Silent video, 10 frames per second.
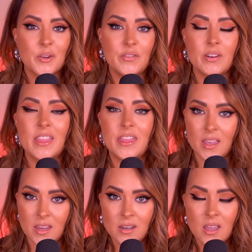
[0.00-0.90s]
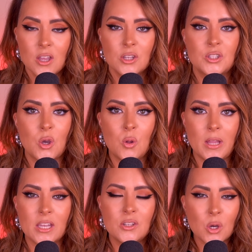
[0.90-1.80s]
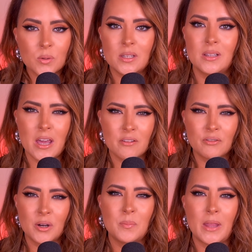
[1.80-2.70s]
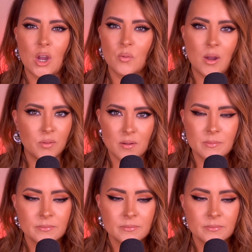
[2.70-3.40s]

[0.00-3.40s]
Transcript: They're very thin. So like, you don't need a lot of room like around them.